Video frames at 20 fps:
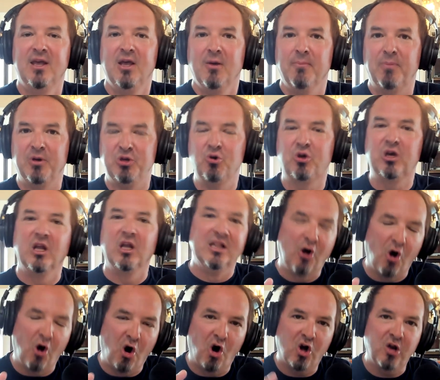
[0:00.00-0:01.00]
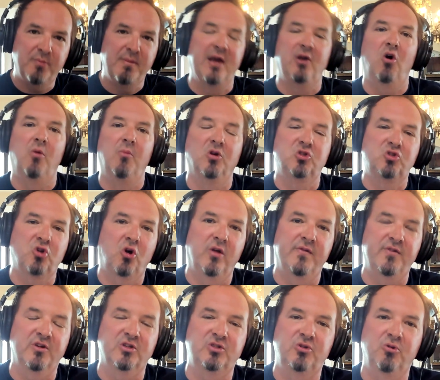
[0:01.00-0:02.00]
But you can automate almost all
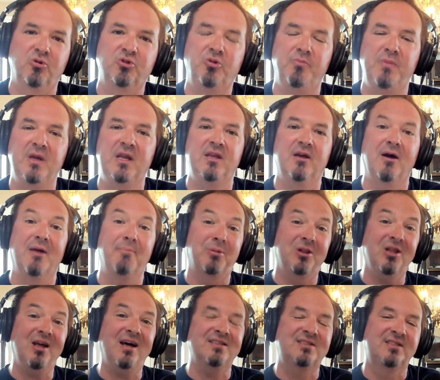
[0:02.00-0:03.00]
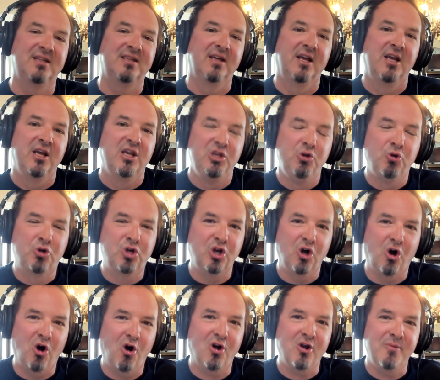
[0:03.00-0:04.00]
of your social media. Plus, you can
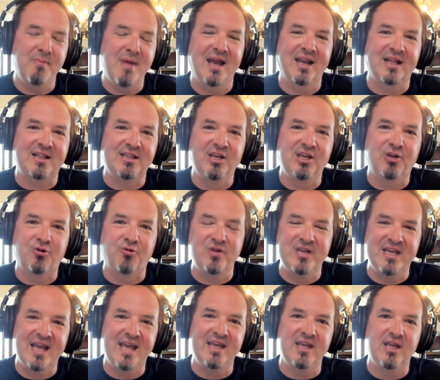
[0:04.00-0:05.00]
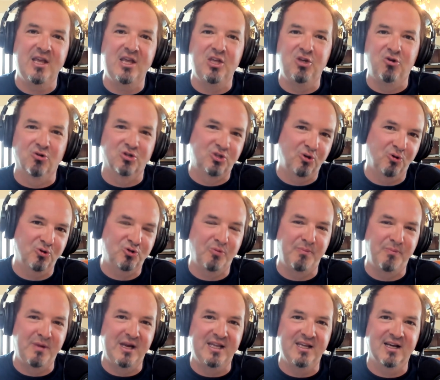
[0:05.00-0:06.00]
automatically create your social
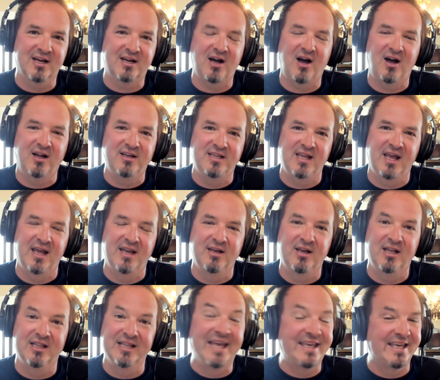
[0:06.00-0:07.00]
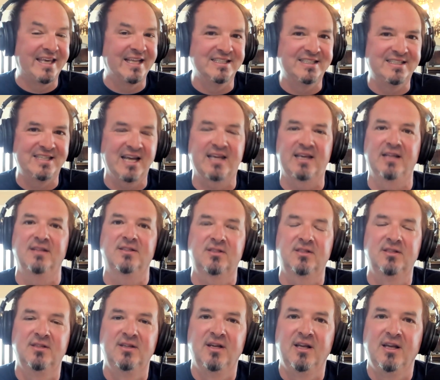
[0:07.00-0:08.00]
media content like in
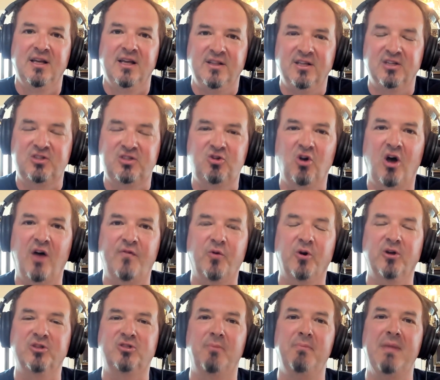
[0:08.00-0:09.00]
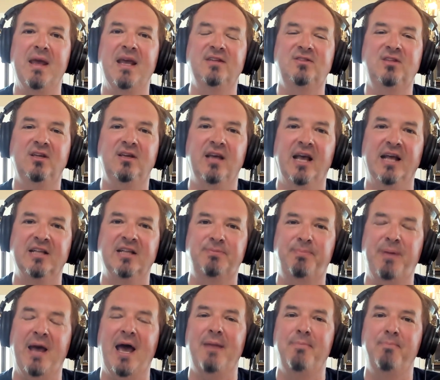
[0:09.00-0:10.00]
seconds. This software is amazing. It's
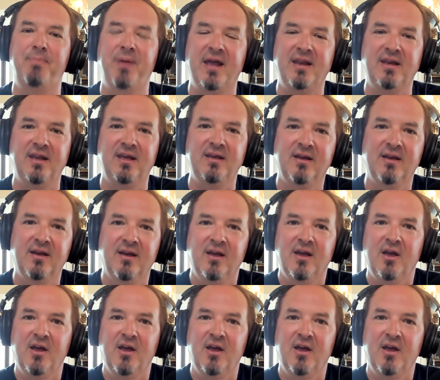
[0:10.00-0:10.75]
patent pending.